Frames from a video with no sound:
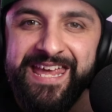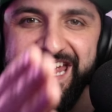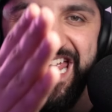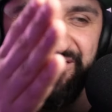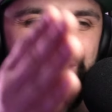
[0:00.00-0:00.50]

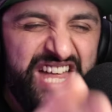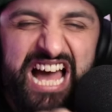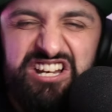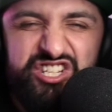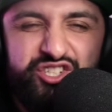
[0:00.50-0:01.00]
If
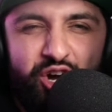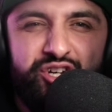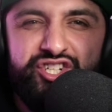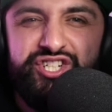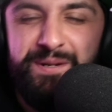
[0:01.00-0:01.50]
that dog
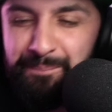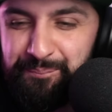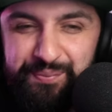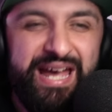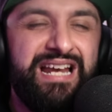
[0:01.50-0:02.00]
shit
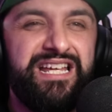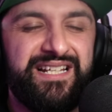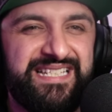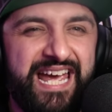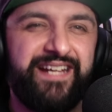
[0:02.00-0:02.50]
barely a
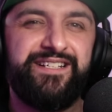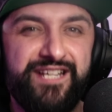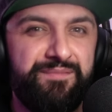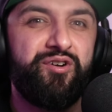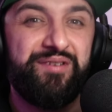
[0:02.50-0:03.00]
tech
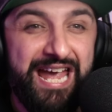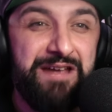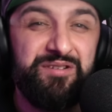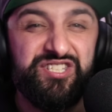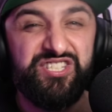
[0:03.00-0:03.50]
demo
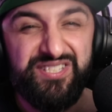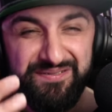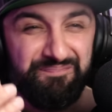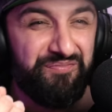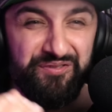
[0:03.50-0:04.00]
game is
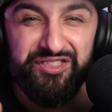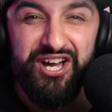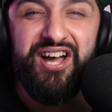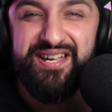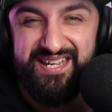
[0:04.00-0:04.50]

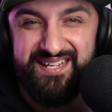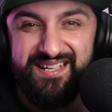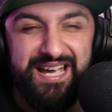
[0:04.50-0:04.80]
30,